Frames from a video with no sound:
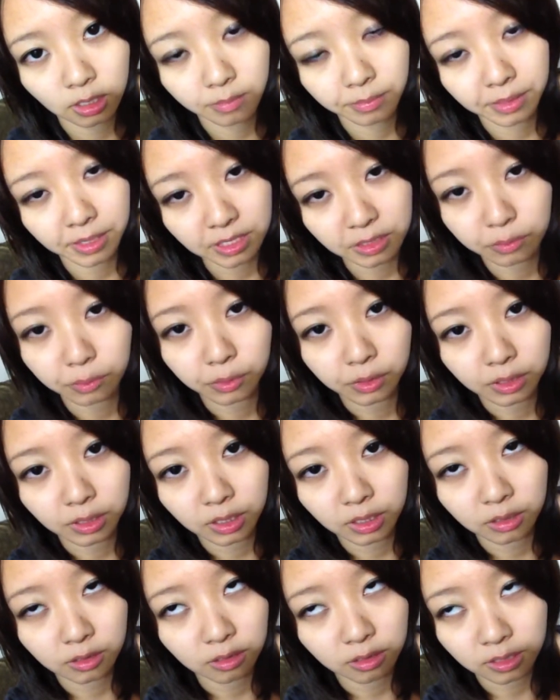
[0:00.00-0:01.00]
Because
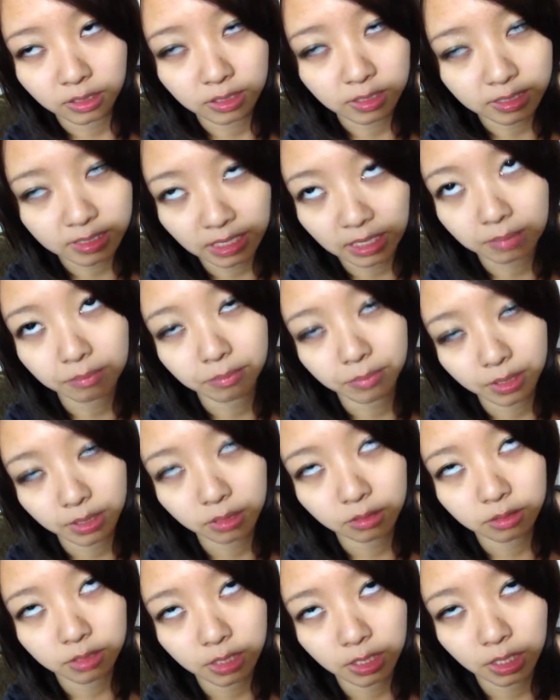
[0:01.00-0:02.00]
we are in the same
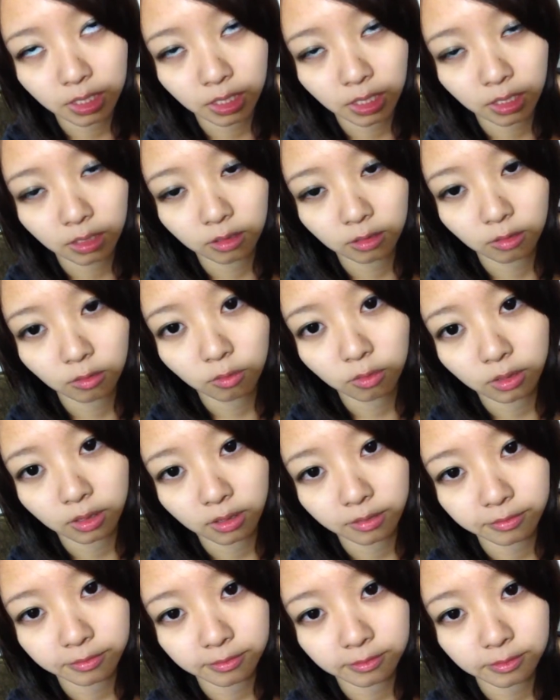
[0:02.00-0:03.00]
building,
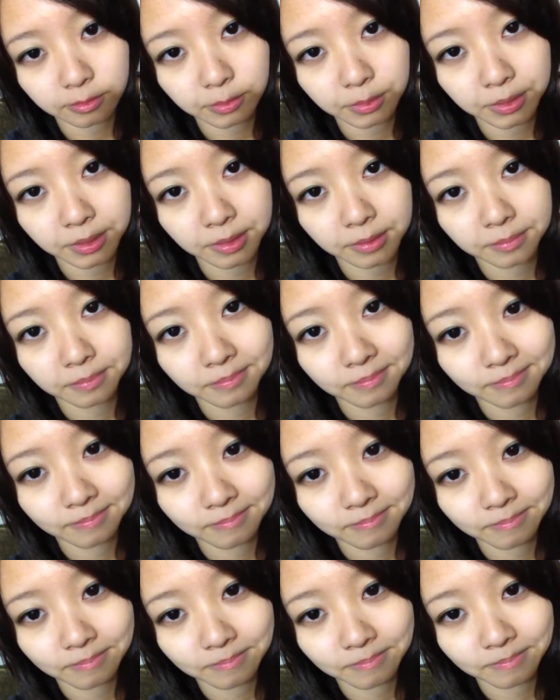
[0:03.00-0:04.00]
whatever, but
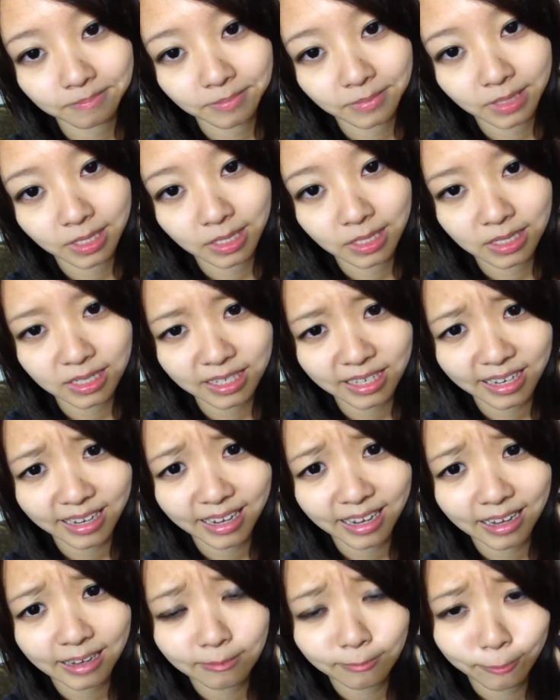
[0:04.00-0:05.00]

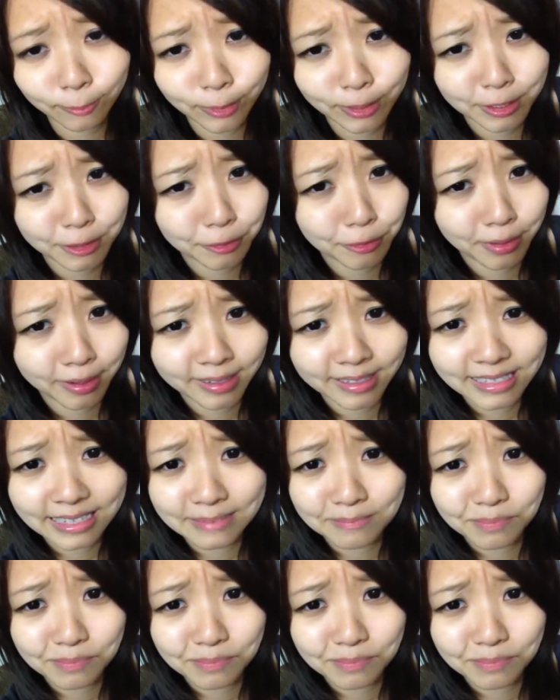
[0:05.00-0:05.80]
yeah, what a crazy